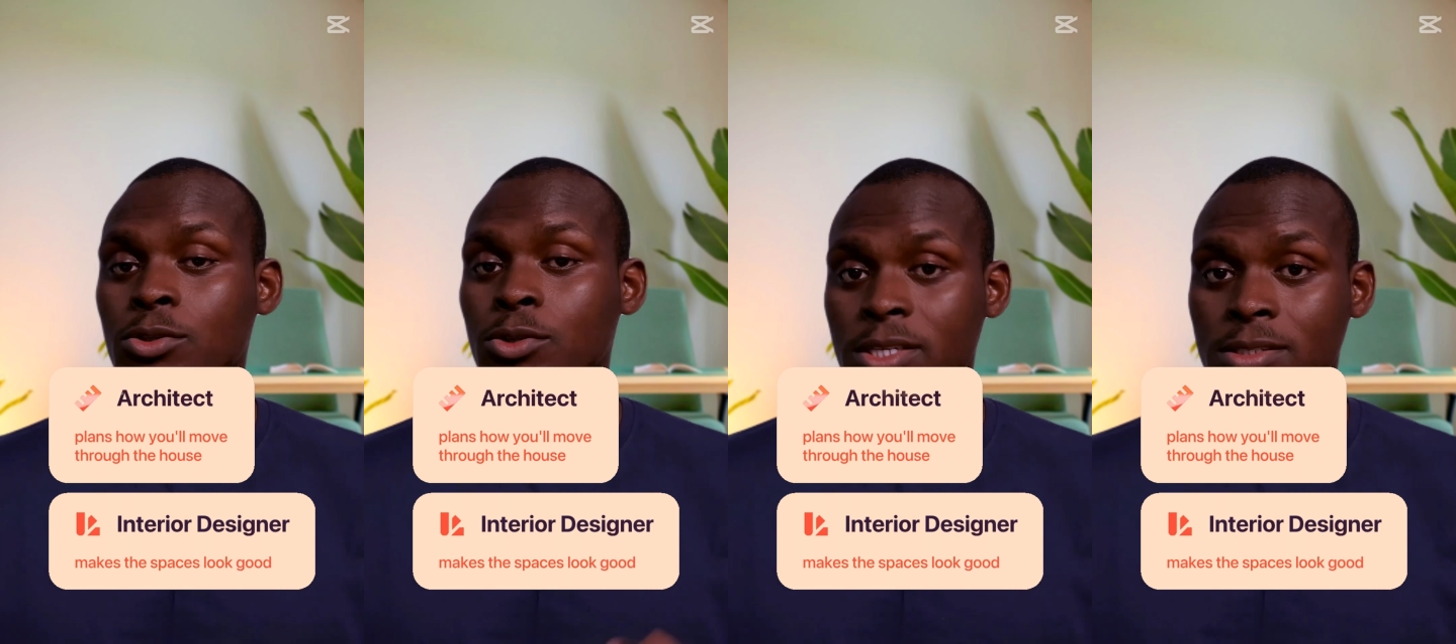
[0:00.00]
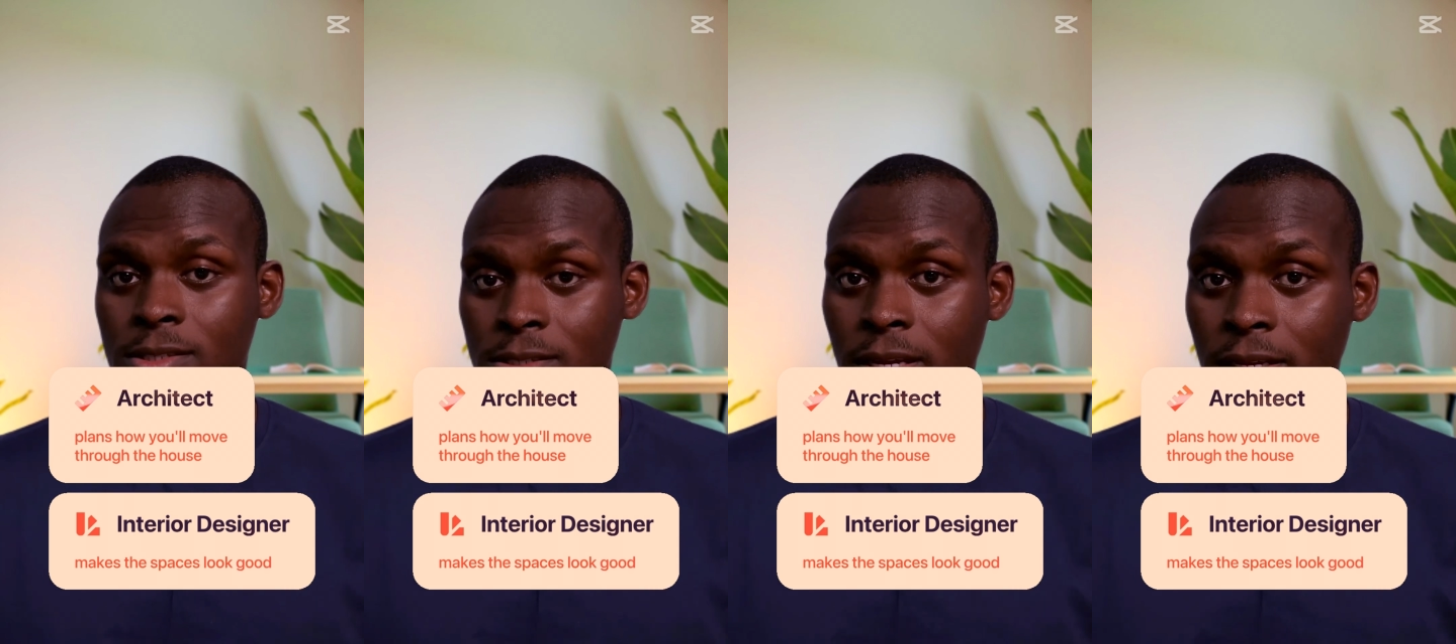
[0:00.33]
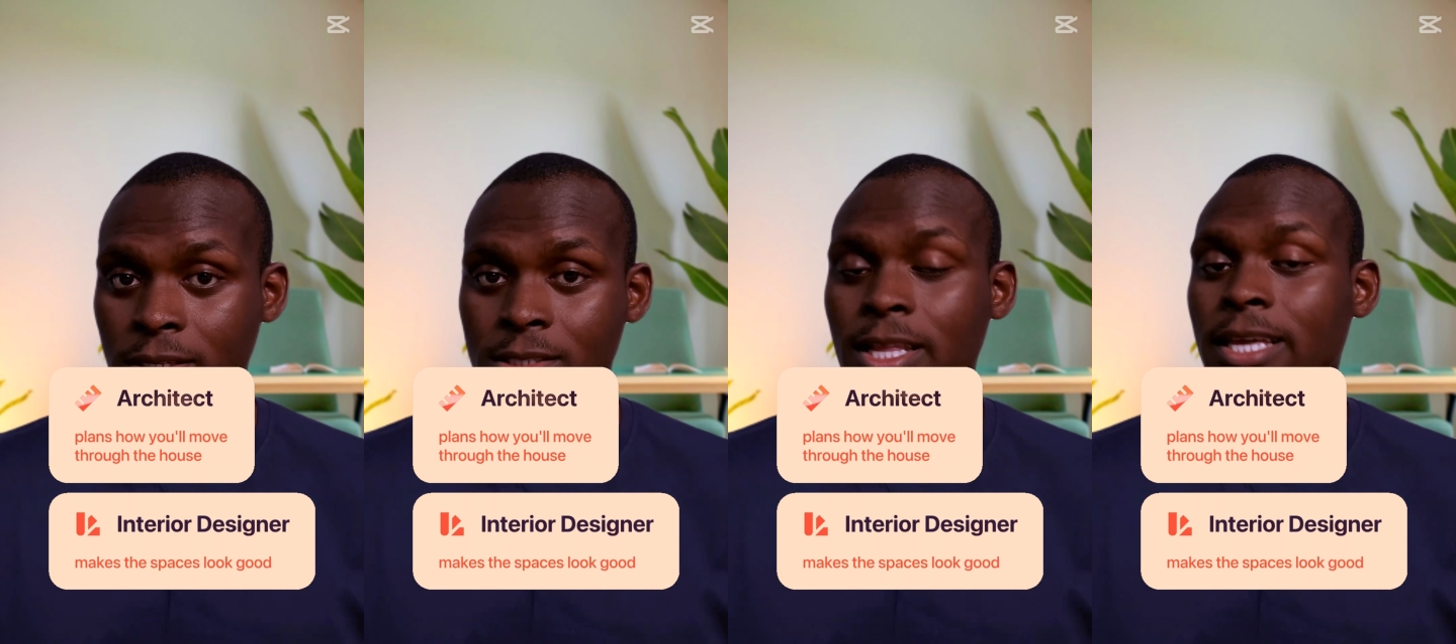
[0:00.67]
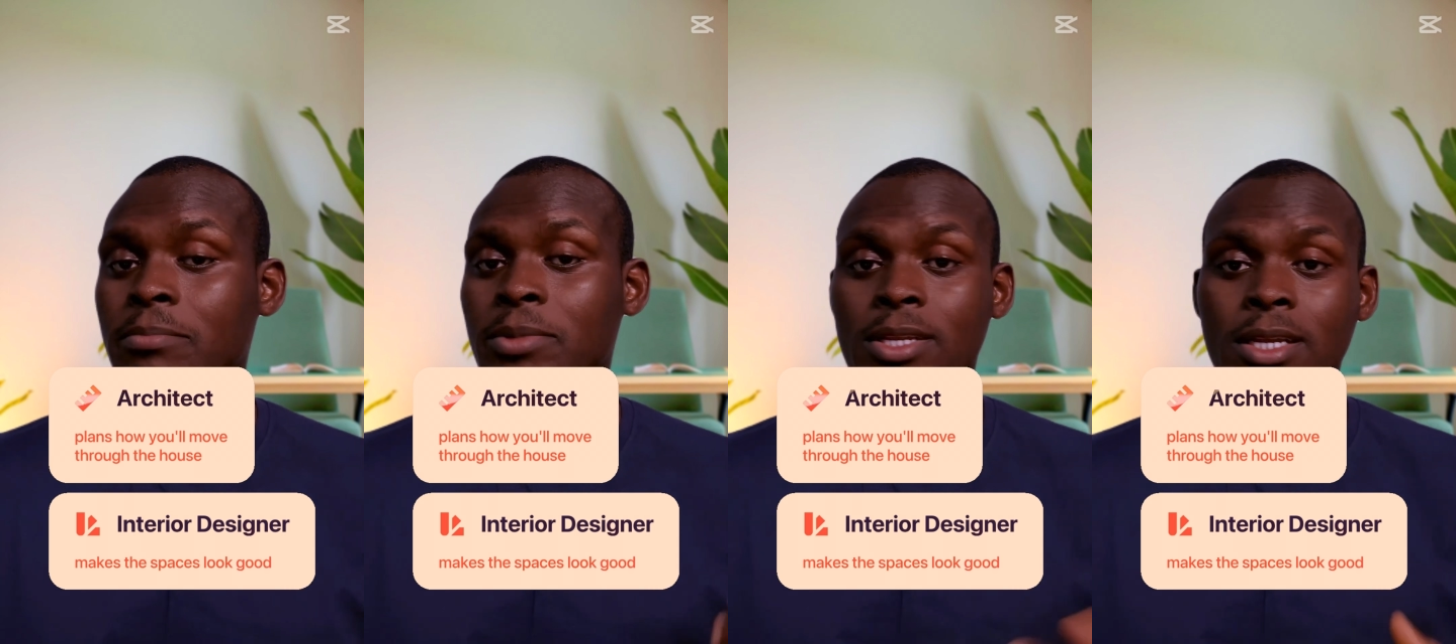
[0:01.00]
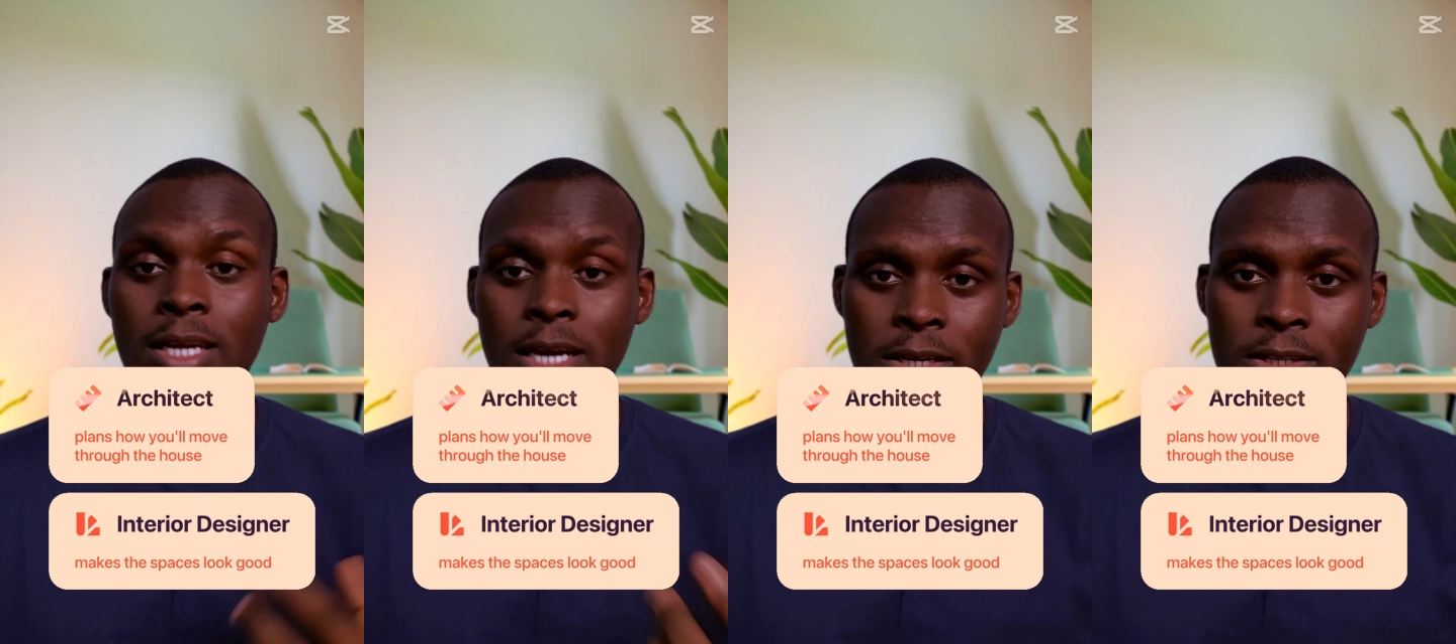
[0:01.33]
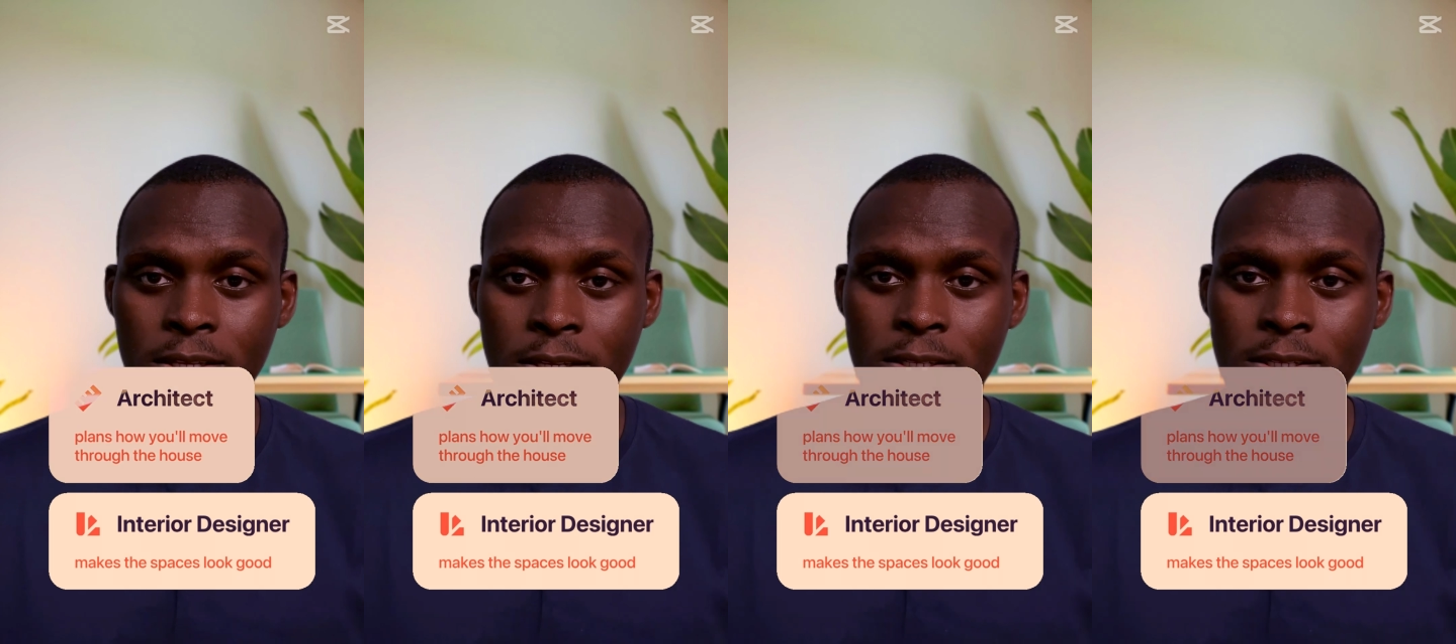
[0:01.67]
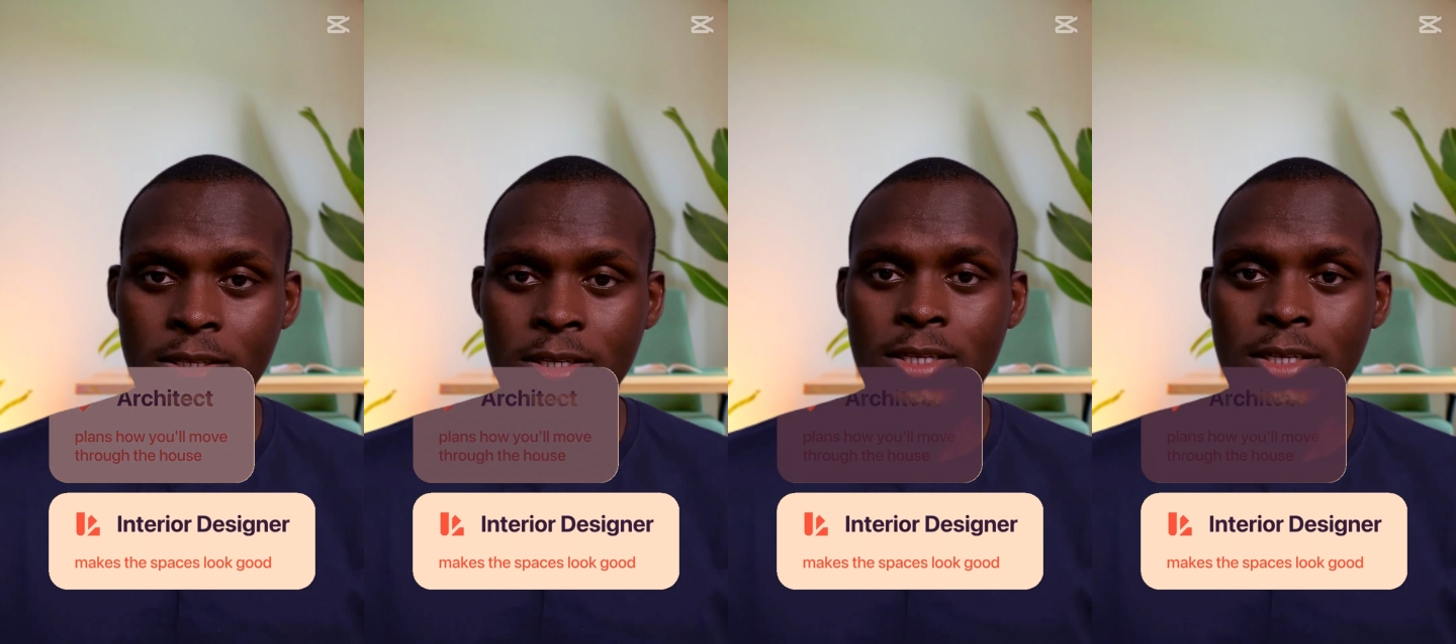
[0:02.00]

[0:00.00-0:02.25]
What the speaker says: UX design is like being an architect.